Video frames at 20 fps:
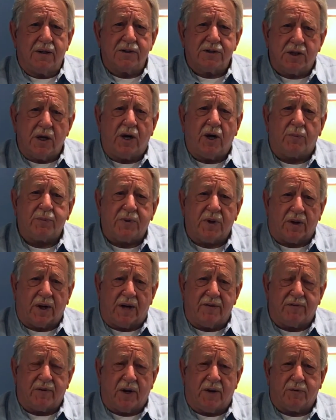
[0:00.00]
So help the
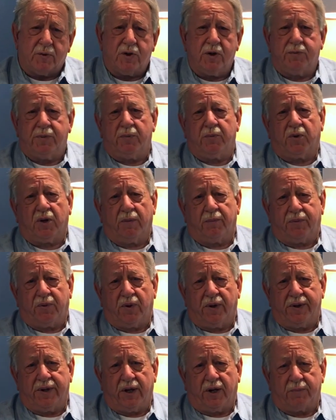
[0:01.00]
LifeRef Group, but more
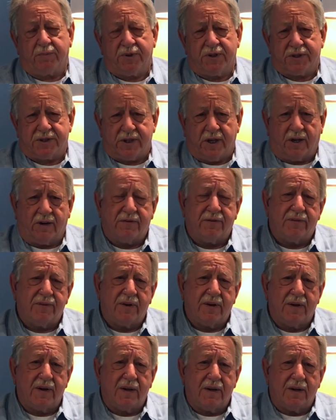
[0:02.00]
important, help yourself.
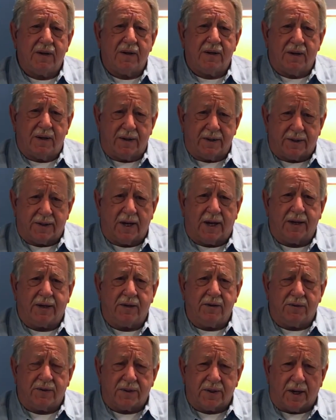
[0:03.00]
And
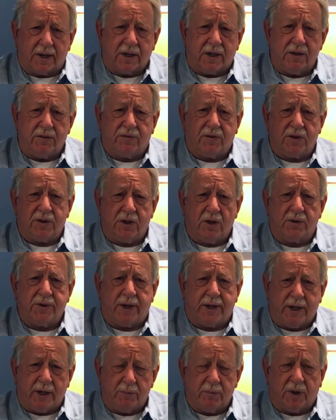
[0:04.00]
thank you. Thank you for
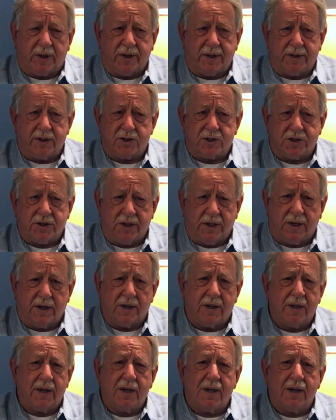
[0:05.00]
donating money this year